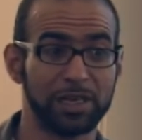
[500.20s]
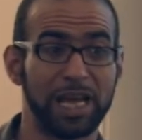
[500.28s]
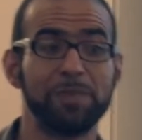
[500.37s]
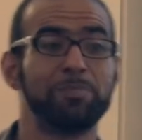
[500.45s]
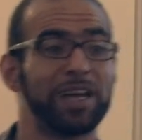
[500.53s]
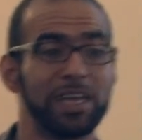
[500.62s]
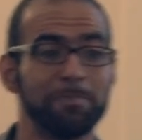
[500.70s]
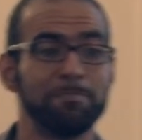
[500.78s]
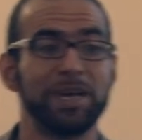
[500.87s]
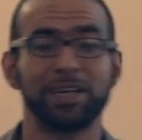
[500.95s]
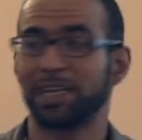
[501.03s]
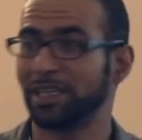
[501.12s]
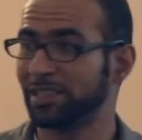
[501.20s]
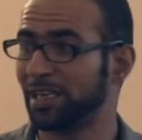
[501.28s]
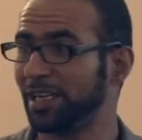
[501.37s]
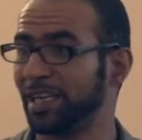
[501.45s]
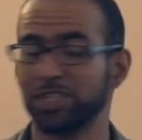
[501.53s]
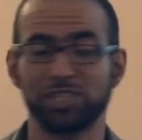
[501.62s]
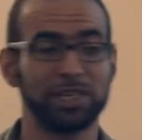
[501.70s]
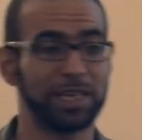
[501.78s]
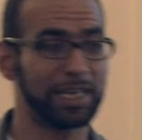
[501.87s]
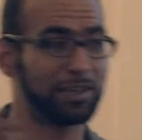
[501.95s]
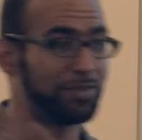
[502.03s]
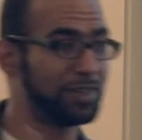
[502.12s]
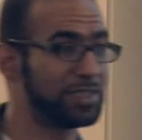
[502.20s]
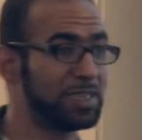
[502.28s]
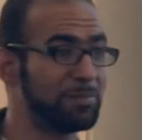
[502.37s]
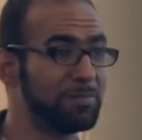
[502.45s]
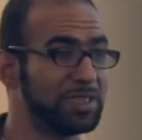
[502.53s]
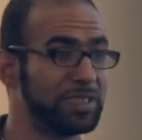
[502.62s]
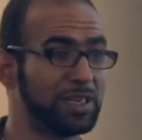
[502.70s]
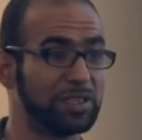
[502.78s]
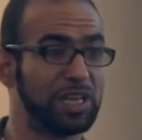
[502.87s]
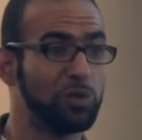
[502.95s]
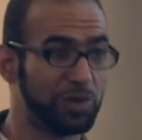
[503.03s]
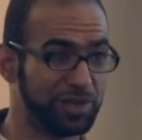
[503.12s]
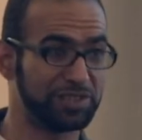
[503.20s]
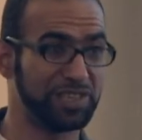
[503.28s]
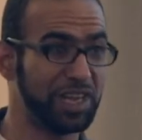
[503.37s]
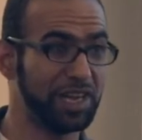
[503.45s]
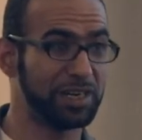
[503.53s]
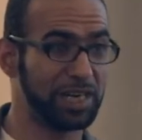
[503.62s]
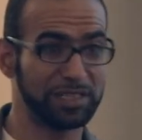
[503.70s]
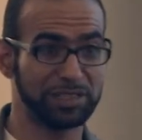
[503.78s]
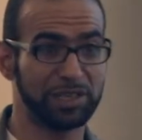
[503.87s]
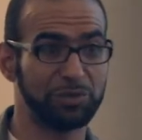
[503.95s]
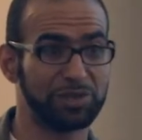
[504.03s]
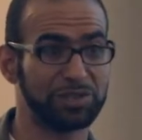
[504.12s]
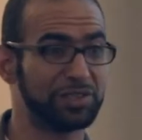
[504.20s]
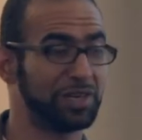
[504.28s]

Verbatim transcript: and by American delegation like Flynn's committee. They were there and they were